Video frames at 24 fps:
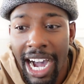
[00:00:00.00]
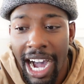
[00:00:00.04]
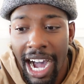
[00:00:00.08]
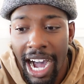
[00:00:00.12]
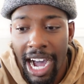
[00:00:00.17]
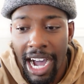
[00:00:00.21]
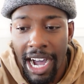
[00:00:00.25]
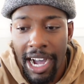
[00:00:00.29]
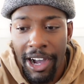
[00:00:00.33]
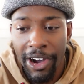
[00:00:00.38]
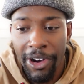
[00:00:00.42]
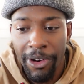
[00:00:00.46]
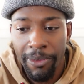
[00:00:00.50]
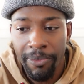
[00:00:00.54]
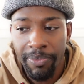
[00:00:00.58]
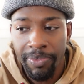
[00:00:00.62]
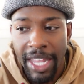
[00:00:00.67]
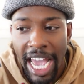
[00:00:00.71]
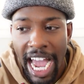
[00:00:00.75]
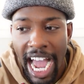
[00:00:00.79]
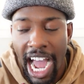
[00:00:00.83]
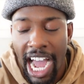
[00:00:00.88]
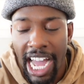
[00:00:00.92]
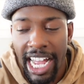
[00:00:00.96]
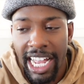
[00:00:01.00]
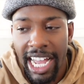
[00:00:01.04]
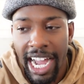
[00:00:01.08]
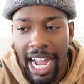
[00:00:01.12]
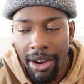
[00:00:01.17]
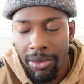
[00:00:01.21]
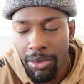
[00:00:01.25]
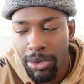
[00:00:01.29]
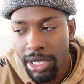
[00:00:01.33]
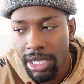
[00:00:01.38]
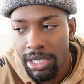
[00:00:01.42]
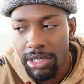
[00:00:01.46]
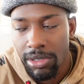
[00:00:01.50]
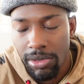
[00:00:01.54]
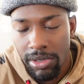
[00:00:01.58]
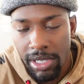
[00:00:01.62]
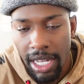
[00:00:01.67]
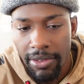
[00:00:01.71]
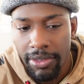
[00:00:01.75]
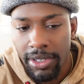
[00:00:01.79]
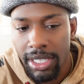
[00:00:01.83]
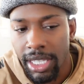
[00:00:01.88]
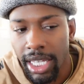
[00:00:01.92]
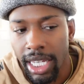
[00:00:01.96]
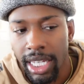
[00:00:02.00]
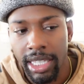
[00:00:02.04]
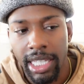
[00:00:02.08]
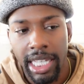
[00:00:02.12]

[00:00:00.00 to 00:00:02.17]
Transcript: I want to use everything.